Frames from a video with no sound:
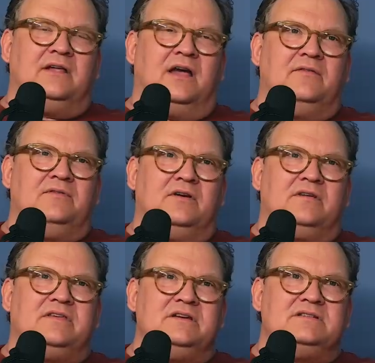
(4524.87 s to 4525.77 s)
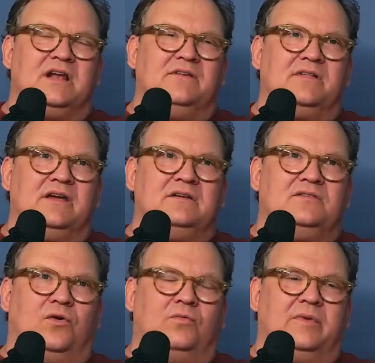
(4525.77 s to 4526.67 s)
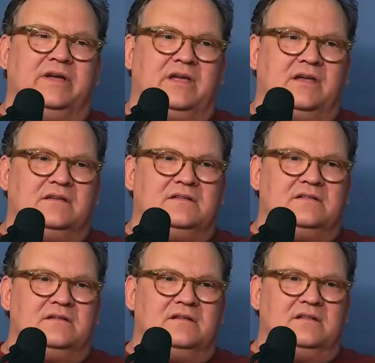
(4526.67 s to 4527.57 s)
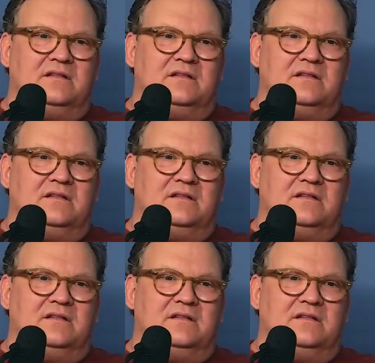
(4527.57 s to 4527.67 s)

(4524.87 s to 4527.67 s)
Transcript: there are things that I've, like, told my kids.